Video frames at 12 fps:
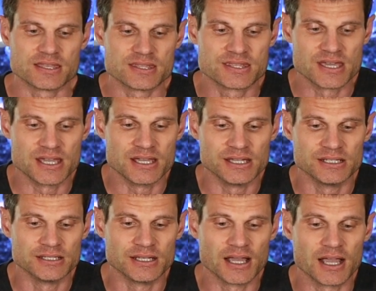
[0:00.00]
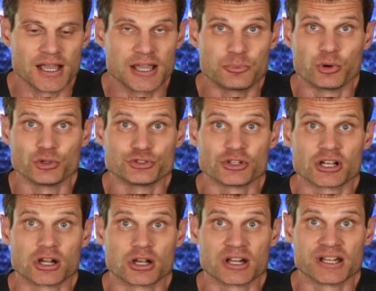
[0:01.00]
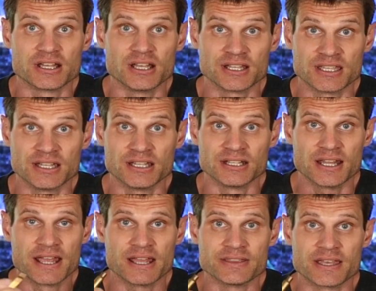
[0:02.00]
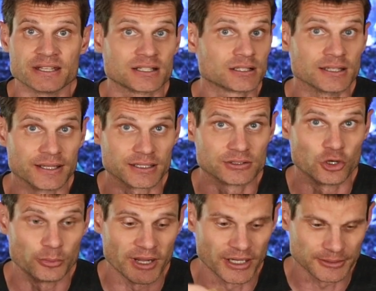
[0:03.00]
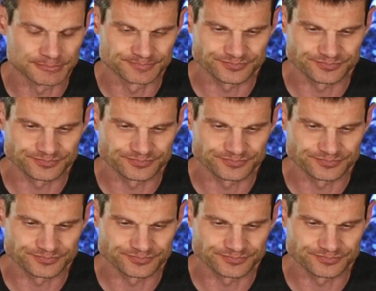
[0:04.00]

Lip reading: then I pull the trigger again, and then click, no bang.